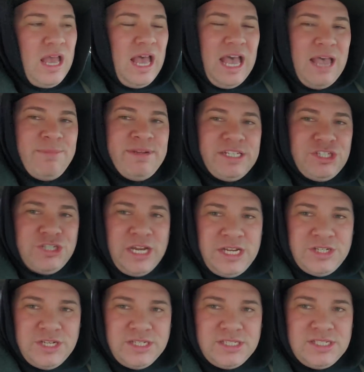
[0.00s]
I've been
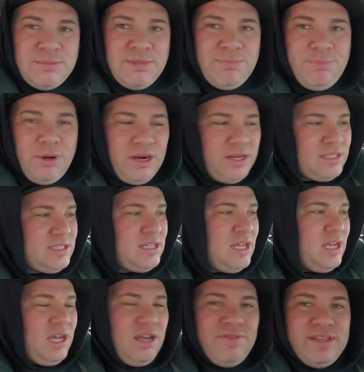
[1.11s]
exchanging some of the parts
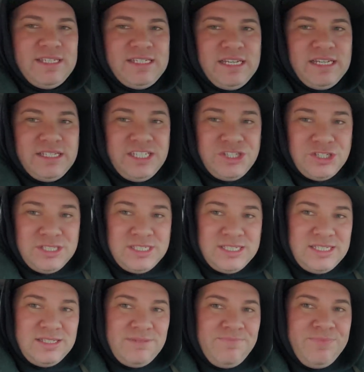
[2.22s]
of this ignition
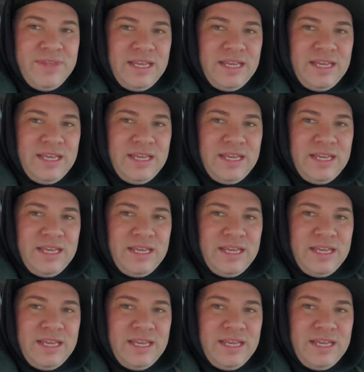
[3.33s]
system